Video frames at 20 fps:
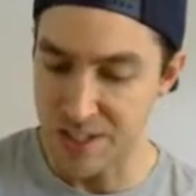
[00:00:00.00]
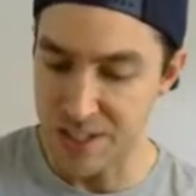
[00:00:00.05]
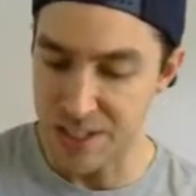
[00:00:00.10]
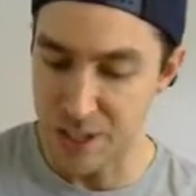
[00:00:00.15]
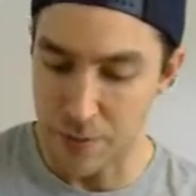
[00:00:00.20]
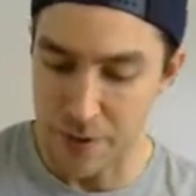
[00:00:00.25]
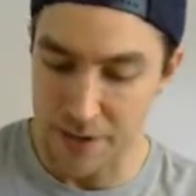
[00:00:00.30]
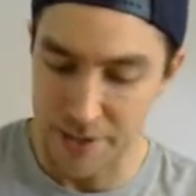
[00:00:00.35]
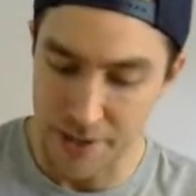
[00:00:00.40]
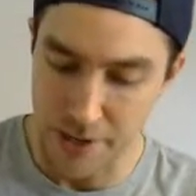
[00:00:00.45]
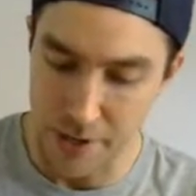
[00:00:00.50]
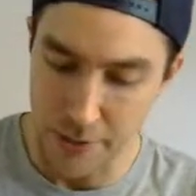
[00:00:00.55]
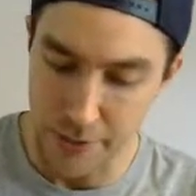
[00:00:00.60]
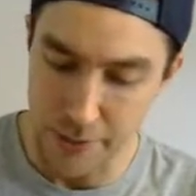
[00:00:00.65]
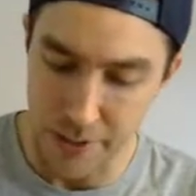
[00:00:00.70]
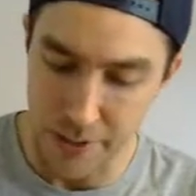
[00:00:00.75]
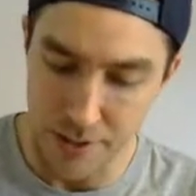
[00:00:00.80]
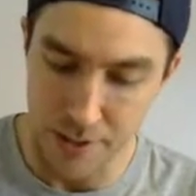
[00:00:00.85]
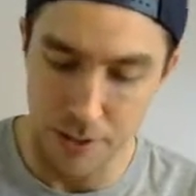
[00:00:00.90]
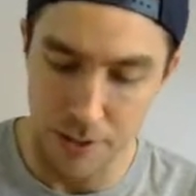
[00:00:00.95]
So I know
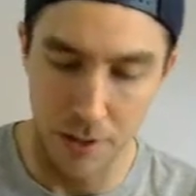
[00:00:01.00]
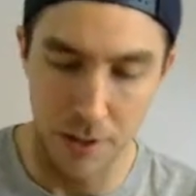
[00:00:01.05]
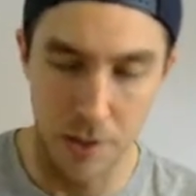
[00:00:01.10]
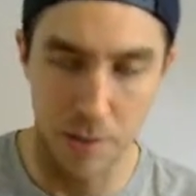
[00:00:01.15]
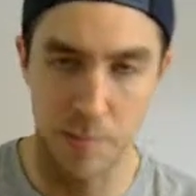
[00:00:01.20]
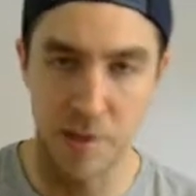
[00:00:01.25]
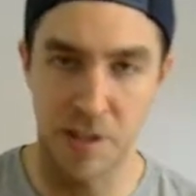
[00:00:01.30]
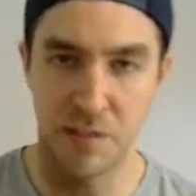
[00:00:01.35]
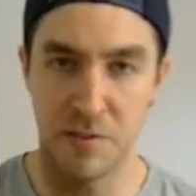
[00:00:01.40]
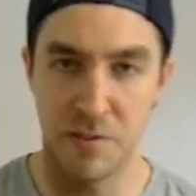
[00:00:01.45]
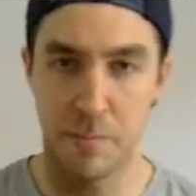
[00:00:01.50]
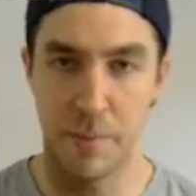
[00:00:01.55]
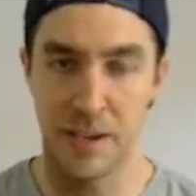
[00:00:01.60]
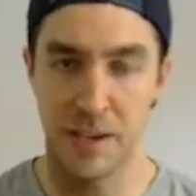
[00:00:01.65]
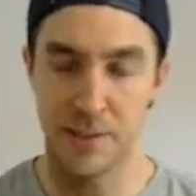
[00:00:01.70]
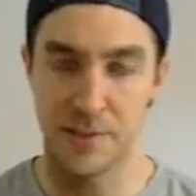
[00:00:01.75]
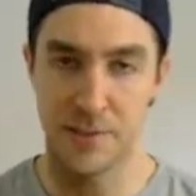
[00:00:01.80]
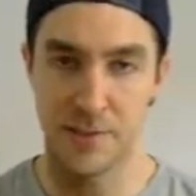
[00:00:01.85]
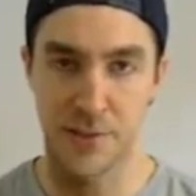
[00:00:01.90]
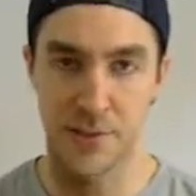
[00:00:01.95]
it's a little bit of a
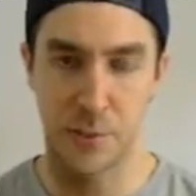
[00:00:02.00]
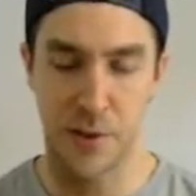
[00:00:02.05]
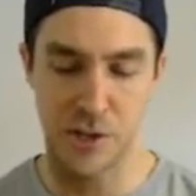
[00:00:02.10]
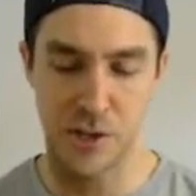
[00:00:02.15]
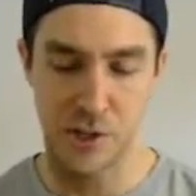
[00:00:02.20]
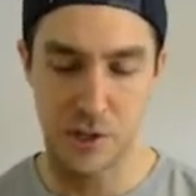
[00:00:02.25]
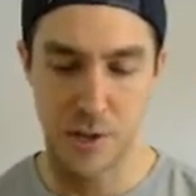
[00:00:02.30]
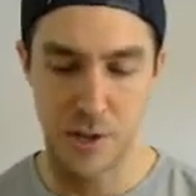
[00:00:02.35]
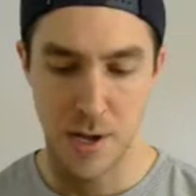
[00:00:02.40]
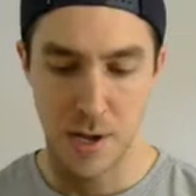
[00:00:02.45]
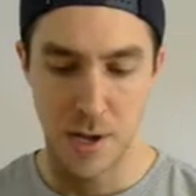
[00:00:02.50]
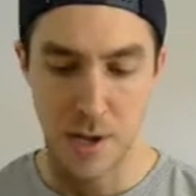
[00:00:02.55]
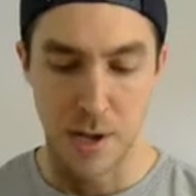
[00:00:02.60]
bait switch,